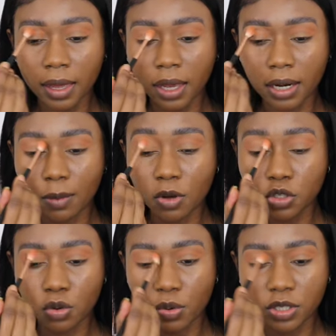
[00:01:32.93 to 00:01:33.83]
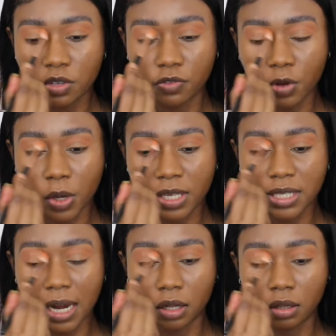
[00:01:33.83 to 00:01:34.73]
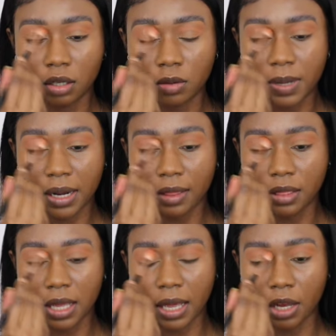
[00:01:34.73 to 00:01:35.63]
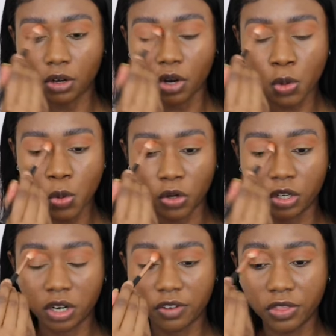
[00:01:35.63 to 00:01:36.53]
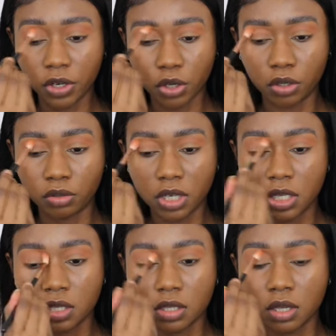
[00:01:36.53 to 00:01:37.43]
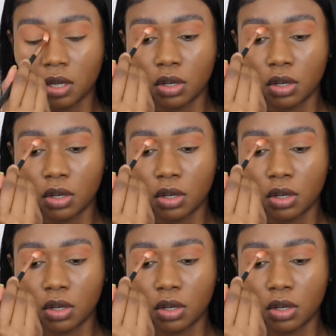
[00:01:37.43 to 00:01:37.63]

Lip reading: And I'm also going to focus that a little bit in the inner corner of the crease.